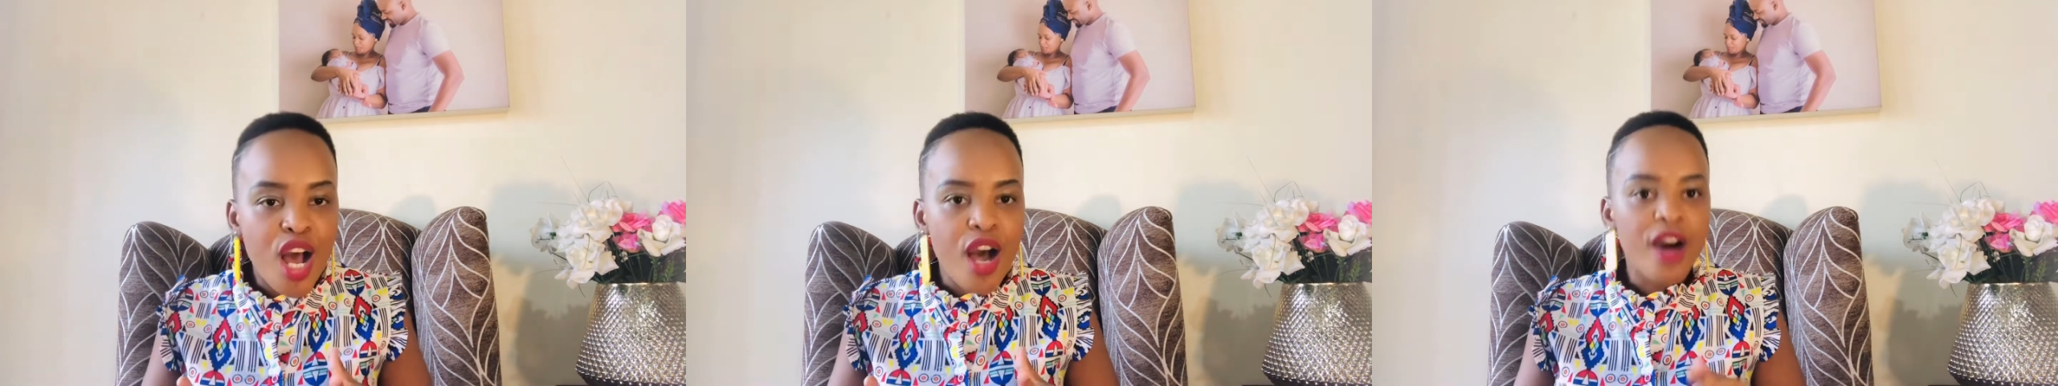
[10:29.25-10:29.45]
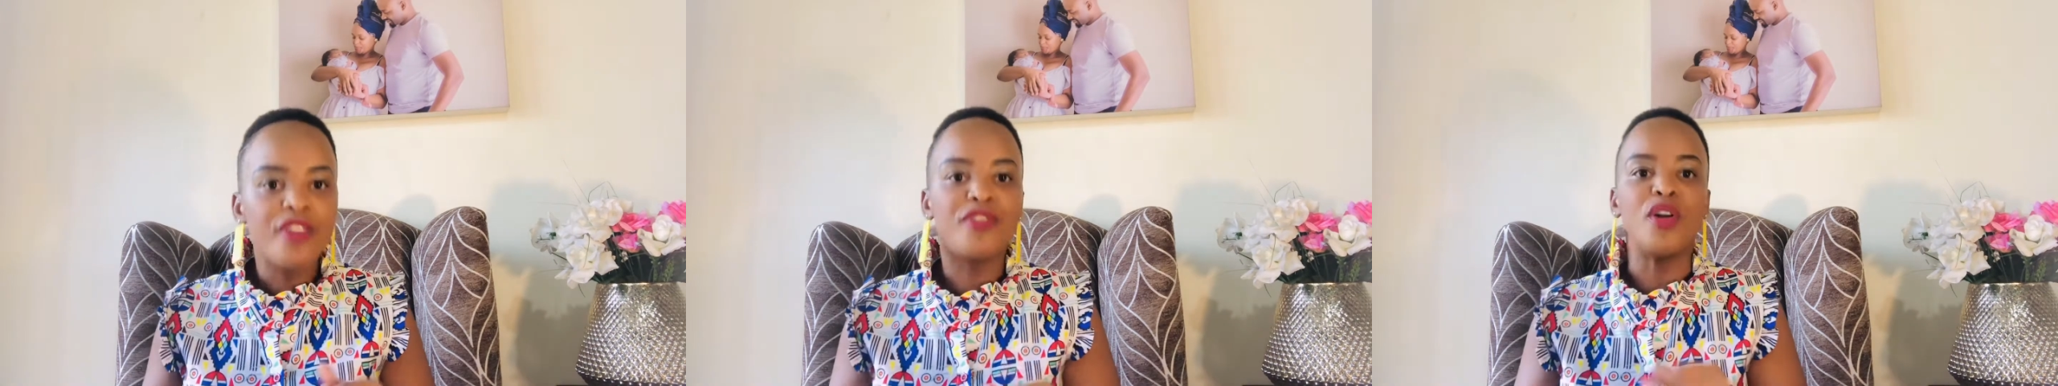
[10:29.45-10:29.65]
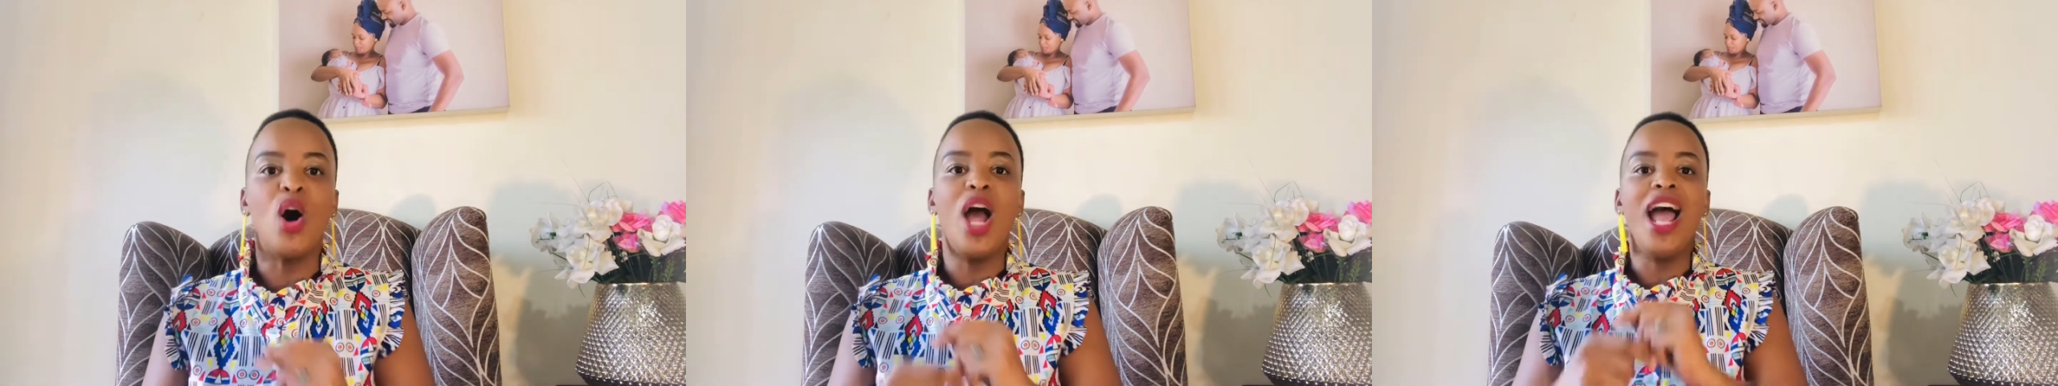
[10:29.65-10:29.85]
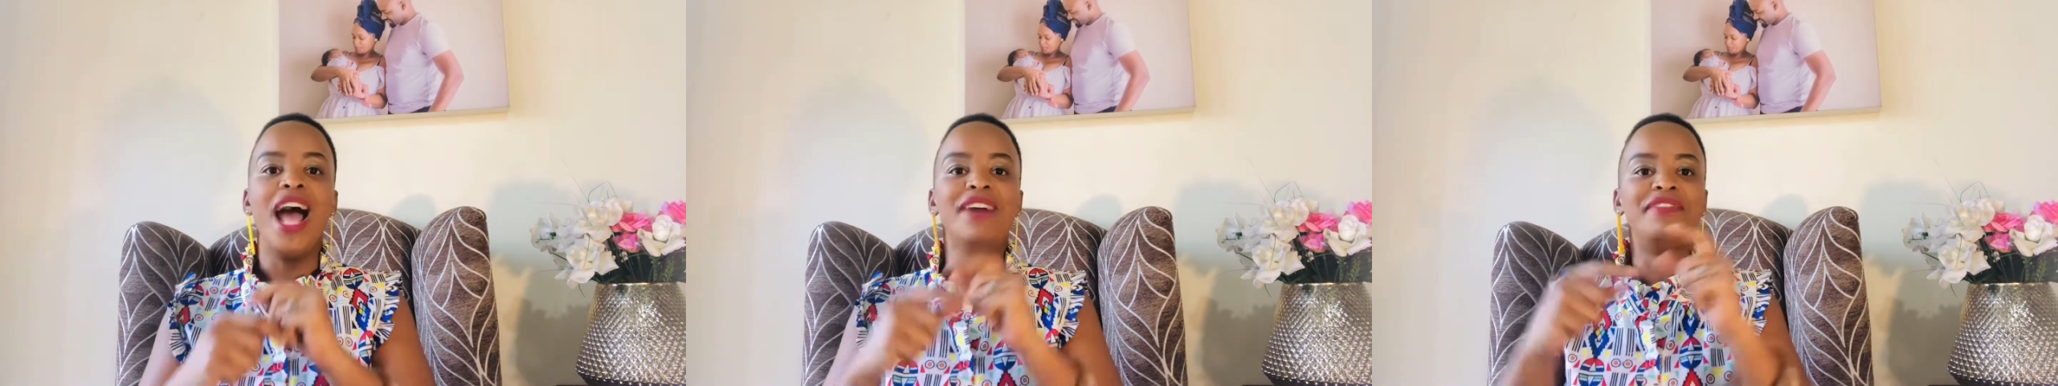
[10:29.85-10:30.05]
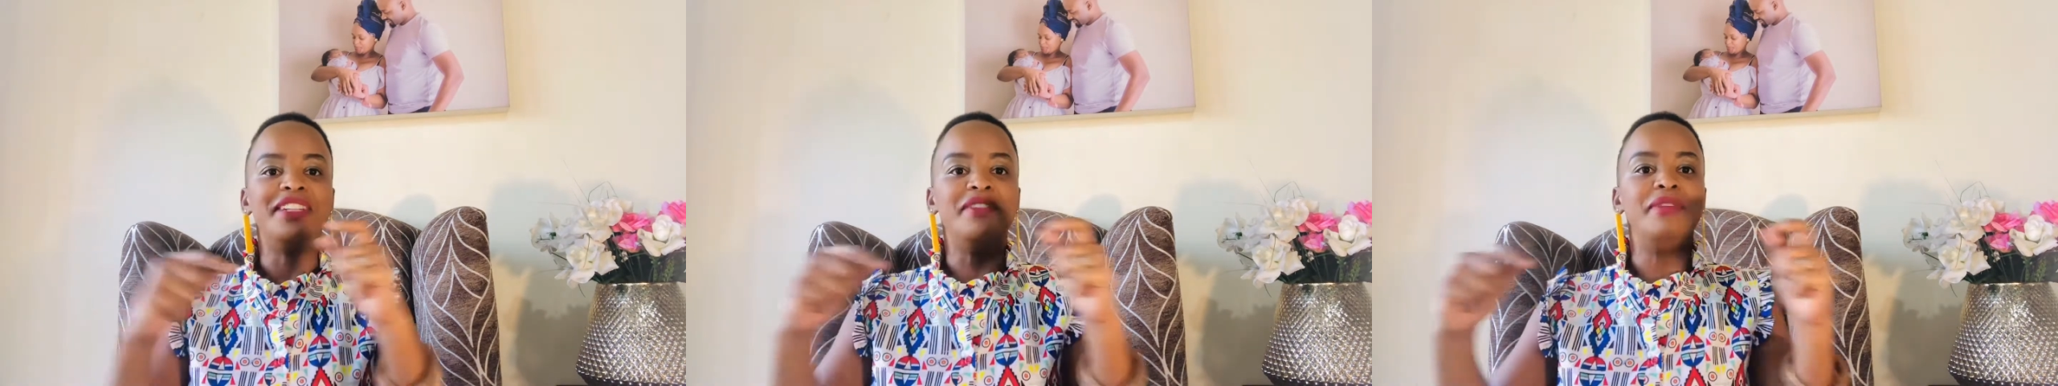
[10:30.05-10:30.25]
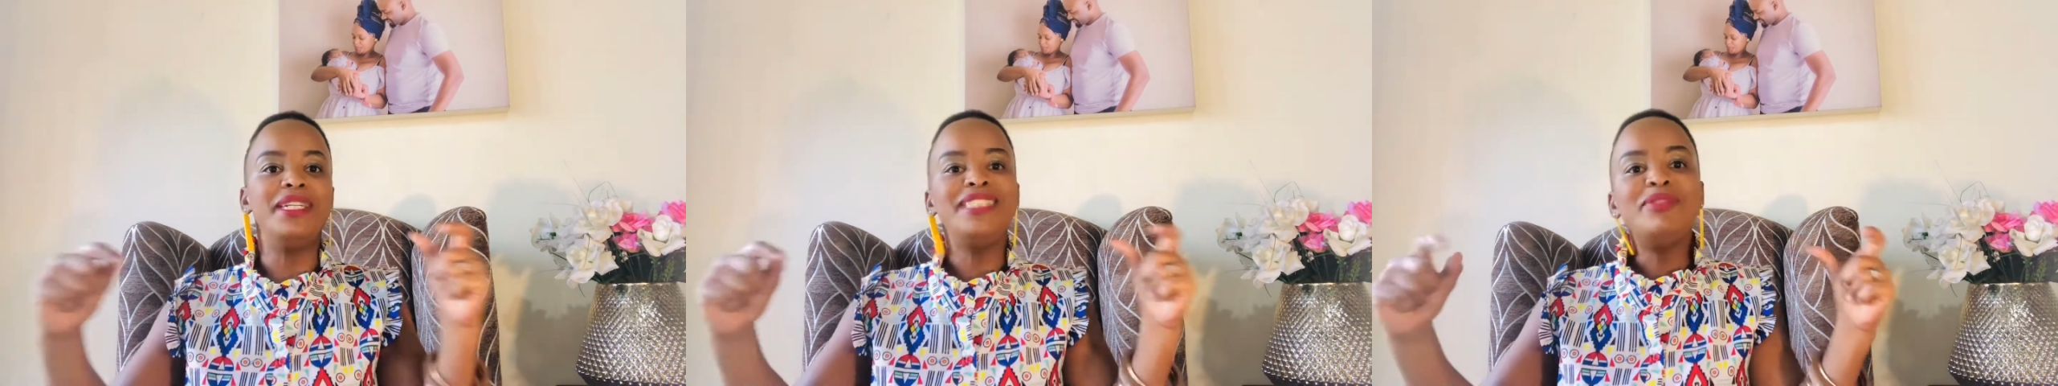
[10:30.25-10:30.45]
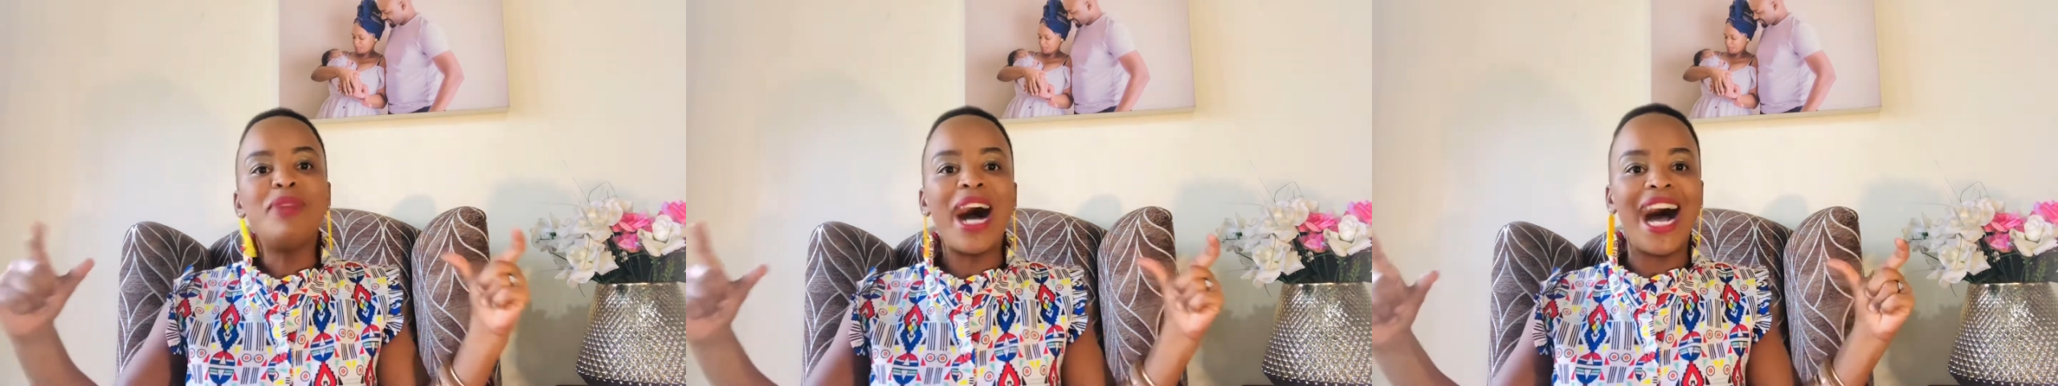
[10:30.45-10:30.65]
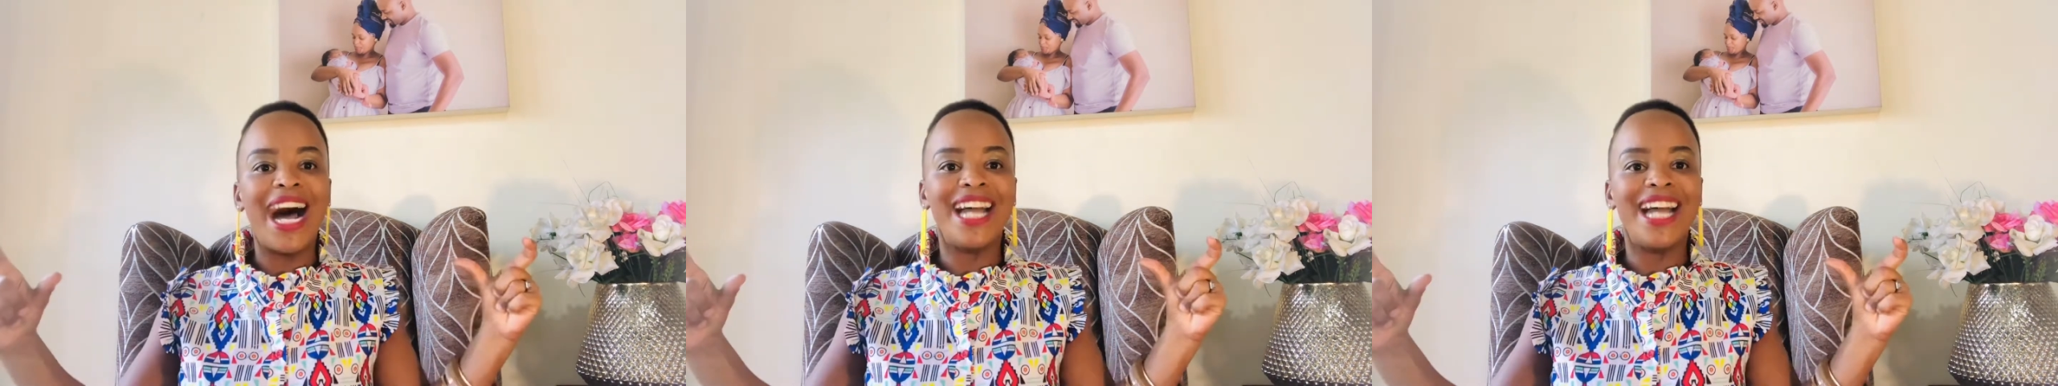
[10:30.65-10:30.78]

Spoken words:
for everyone.